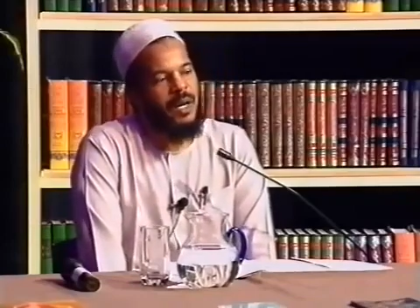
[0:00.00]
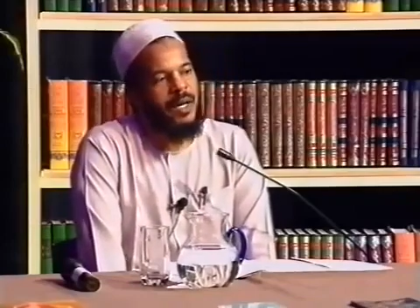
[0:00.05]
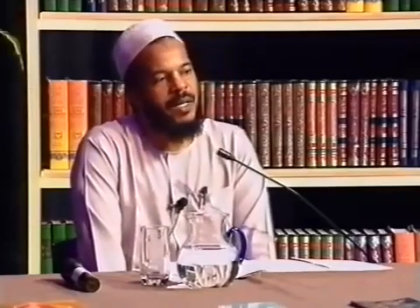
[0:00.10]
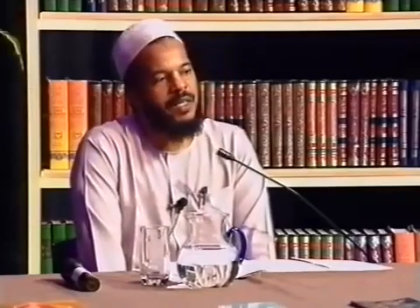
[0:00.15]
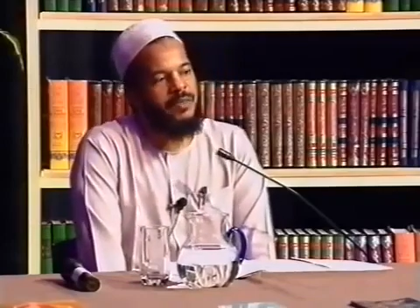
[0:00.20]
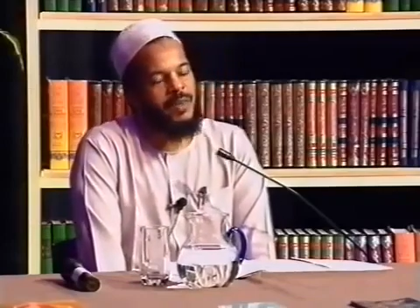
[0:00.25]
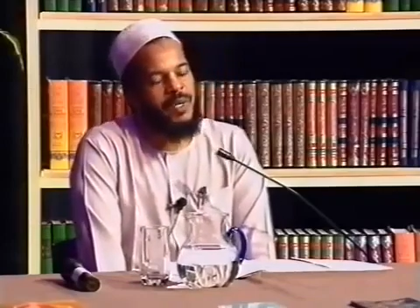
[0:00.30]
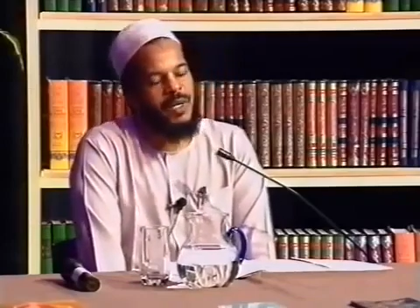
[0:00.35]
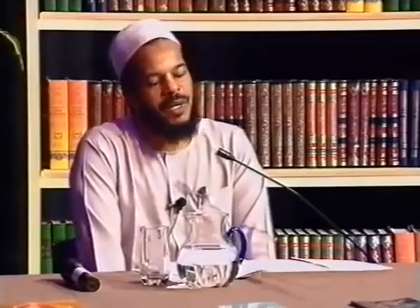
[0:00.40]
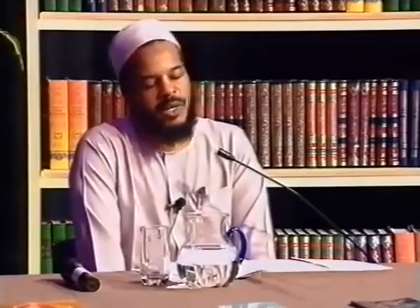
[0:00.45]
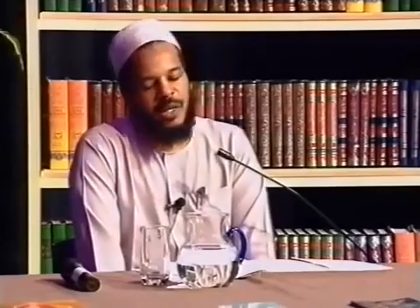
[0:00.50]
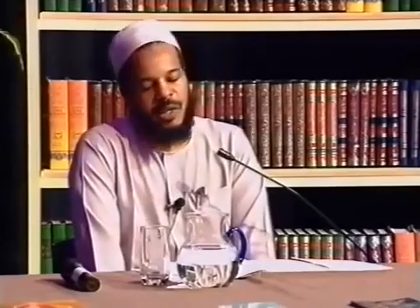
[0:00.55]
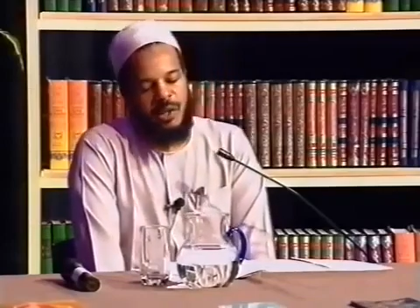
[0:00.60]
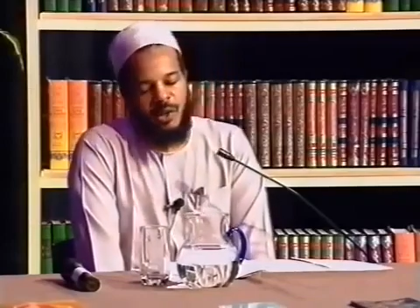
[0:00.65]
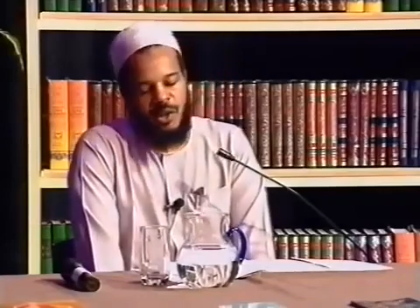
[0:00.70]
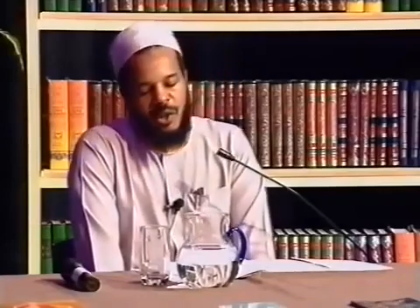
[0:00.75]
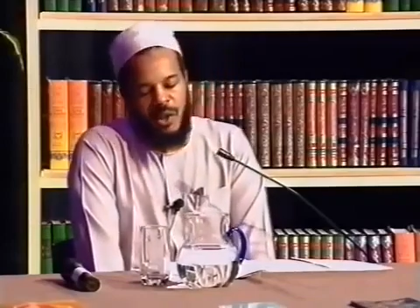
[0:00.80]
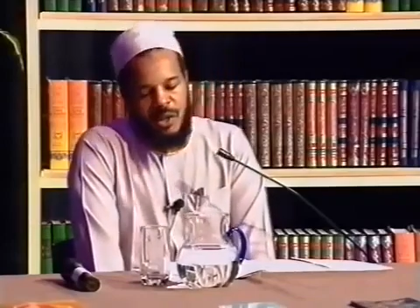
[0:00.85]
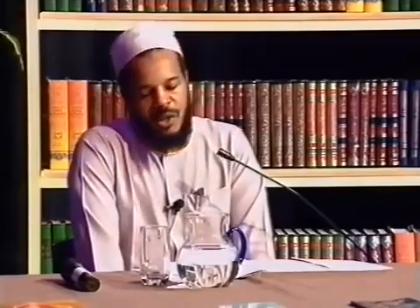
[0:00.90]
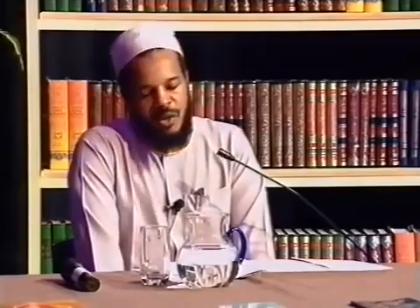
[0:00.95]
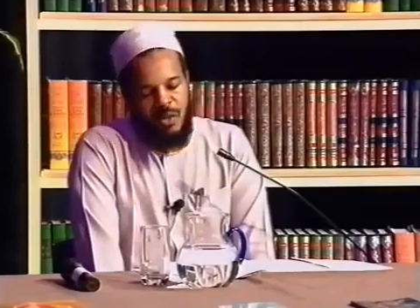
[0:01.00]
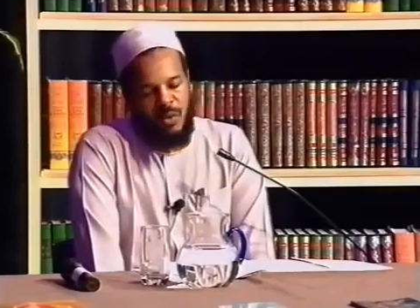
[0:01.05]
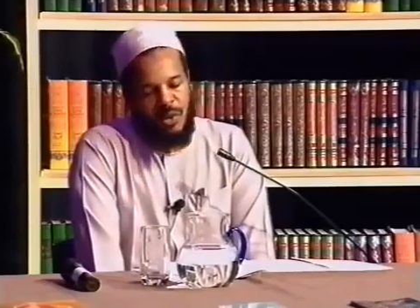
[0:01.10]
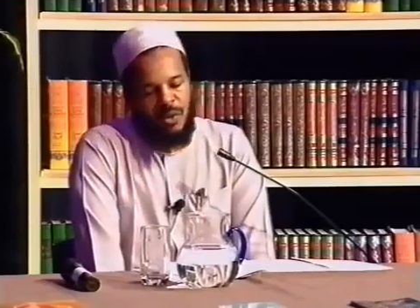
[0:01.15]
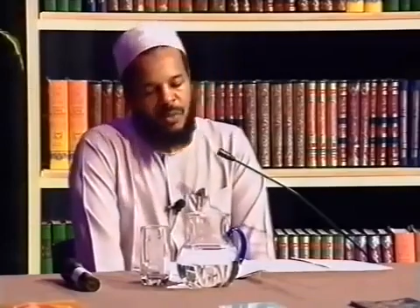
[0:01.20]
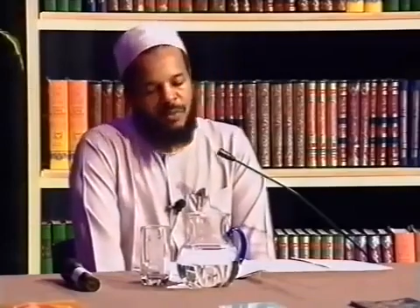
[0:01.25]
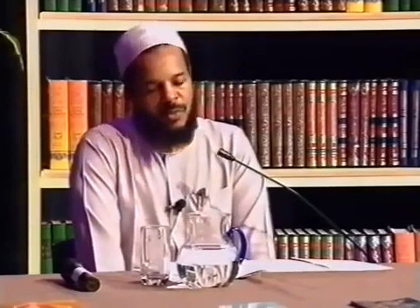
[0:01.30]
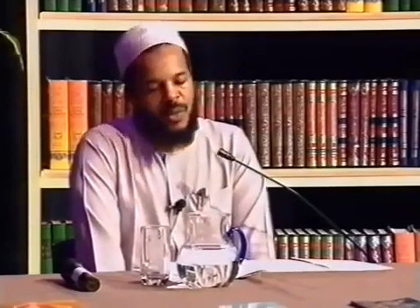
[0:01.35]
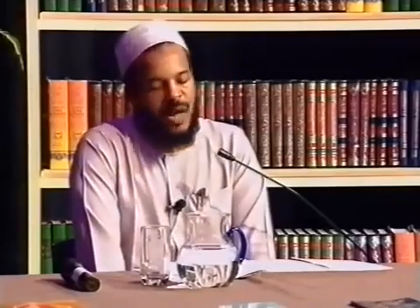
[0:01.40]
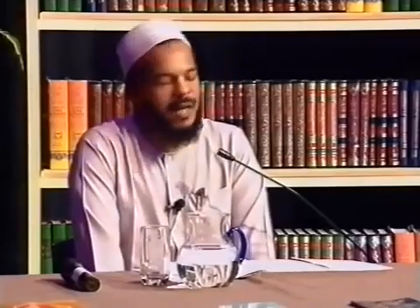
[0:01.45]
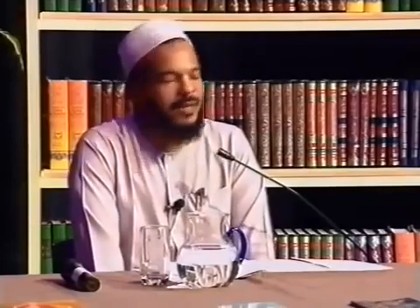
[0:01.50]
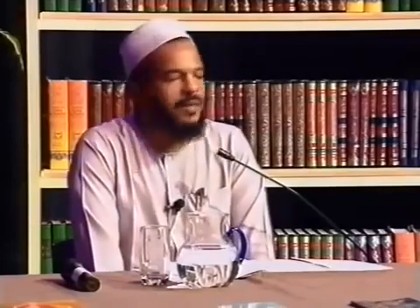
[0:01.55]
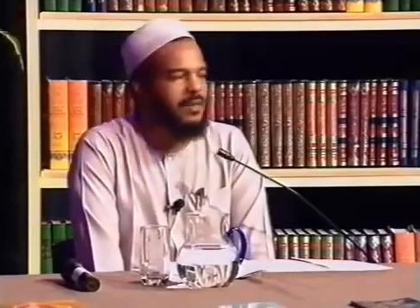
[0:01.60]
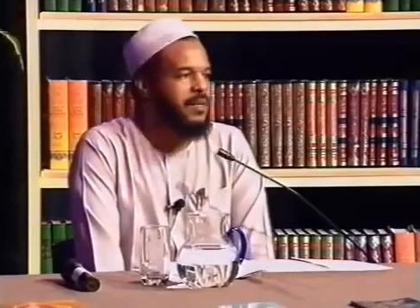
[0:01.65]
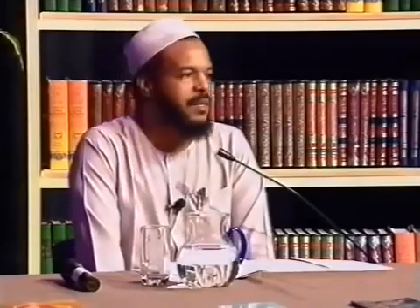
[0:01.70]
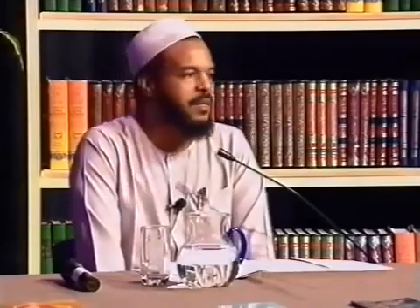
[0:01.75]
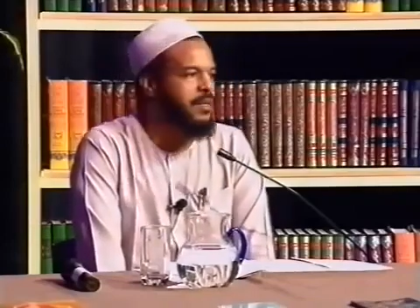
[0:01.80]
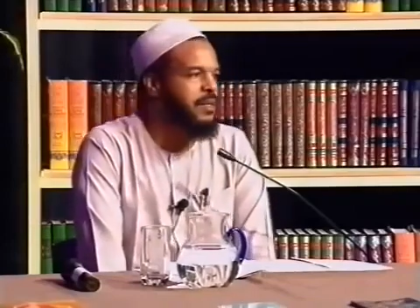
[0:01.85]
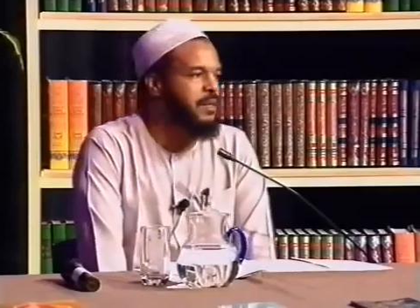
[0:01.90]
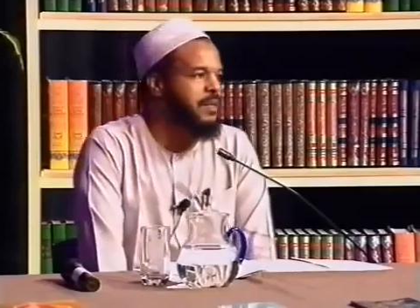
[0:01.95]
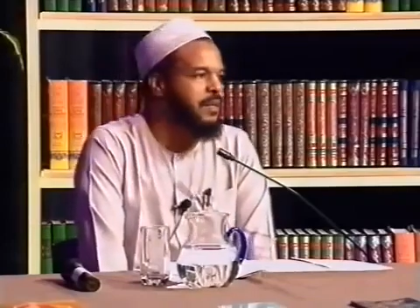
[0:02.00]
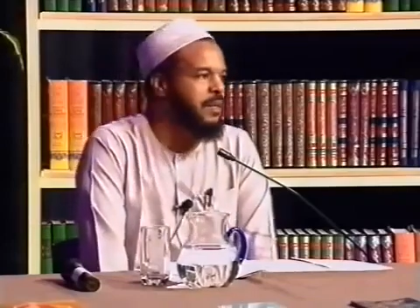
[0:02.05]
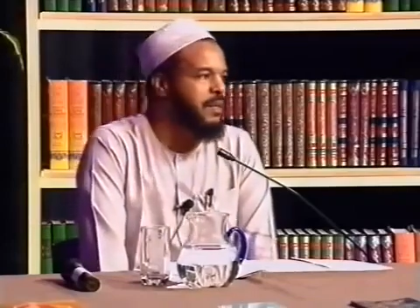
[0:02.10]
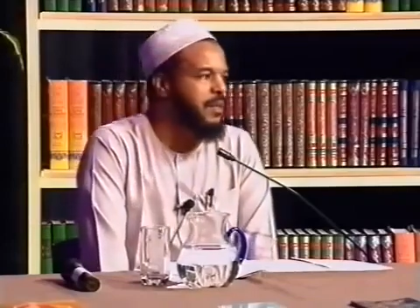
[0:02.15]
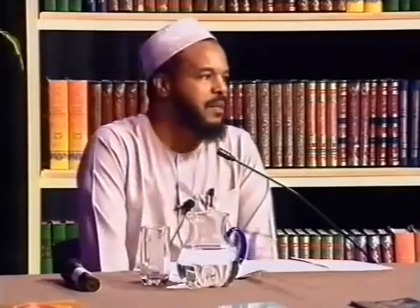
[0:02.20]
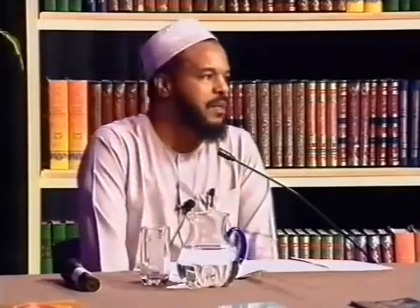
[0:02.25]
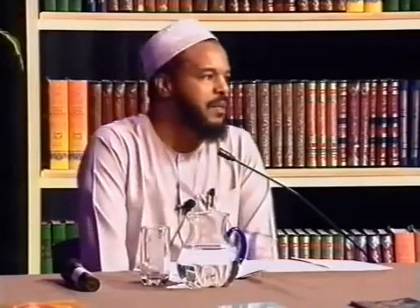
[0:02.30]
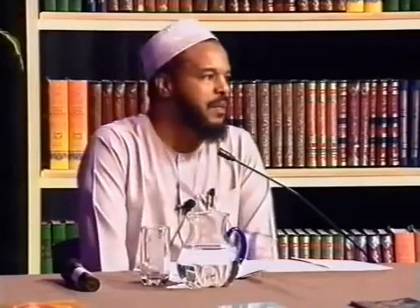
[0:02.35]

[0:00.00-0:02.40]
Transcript: has been a continual process